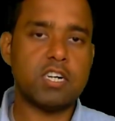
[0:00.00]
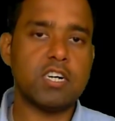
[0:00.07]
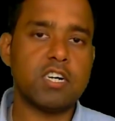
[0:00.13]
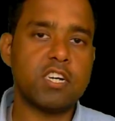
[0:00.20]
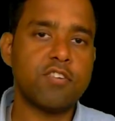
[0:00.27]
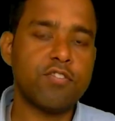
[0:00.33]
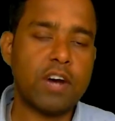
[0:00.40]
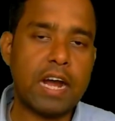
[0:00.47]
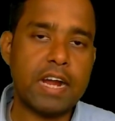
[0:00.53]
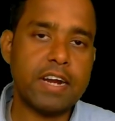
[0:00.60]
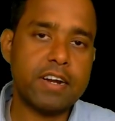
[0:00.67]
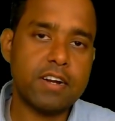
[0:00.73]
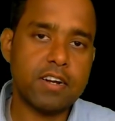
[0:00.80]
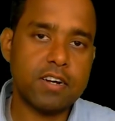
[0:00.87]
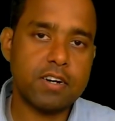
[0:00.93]

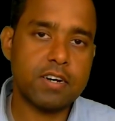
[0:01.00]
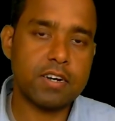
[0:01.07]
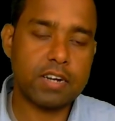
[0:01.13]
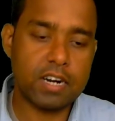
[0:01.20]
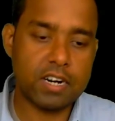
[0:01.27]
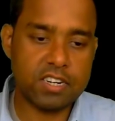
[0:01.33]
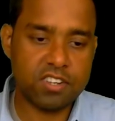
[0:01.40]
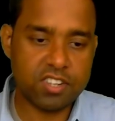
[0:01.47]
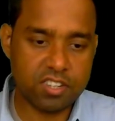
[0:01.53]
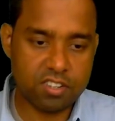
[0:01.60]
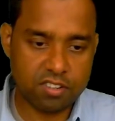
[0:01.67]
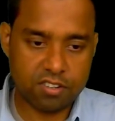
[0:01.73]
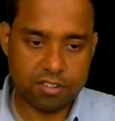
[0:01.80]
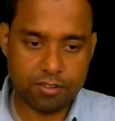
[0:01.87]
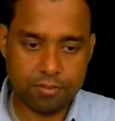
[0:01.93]
defined
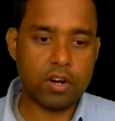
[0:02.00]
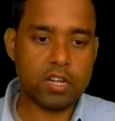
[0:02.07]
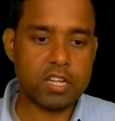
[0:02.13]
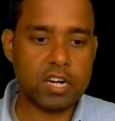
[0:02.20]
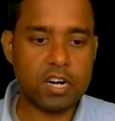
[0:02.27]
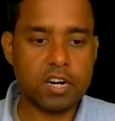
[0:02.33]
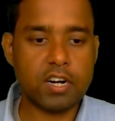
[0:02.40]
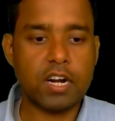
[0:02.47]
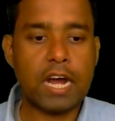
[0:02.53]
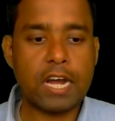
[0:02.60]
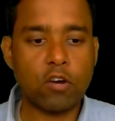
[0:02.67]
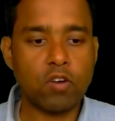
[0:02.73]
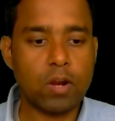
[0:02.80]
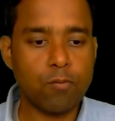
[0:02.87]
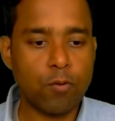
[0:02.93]
conditions. Further,
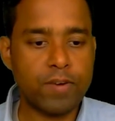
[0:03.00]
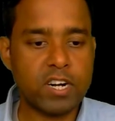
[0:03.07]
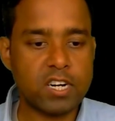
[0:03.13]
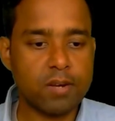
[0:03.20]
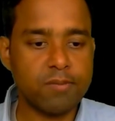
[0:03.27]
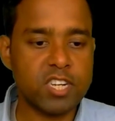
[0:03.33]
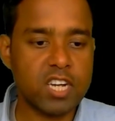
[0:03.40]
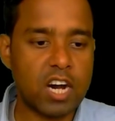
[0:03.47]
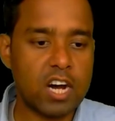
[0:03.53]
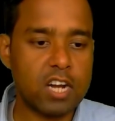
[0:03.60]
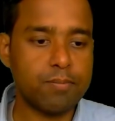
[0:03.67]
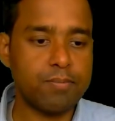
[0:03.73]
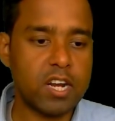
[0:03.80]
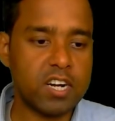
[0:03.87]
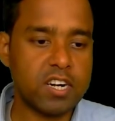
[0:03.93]
angular momentum,
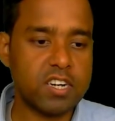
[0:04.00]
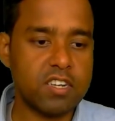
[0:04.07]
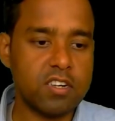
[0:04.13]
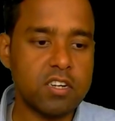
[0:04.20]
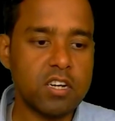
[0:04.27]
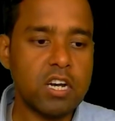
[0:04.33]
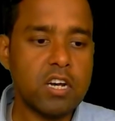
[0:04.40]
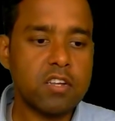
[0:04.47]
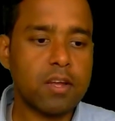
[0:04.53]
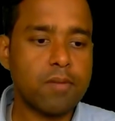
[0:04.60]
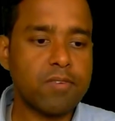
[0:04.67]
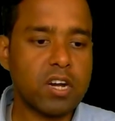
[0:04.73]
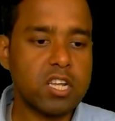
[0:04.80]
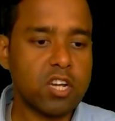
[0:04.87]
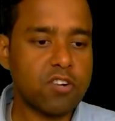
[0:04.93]
charge, parity. Some
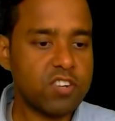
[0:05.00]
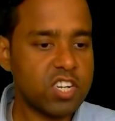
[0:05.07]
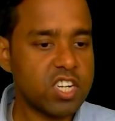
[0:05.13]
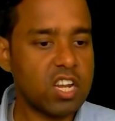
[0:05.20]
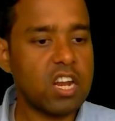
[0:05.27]
conservation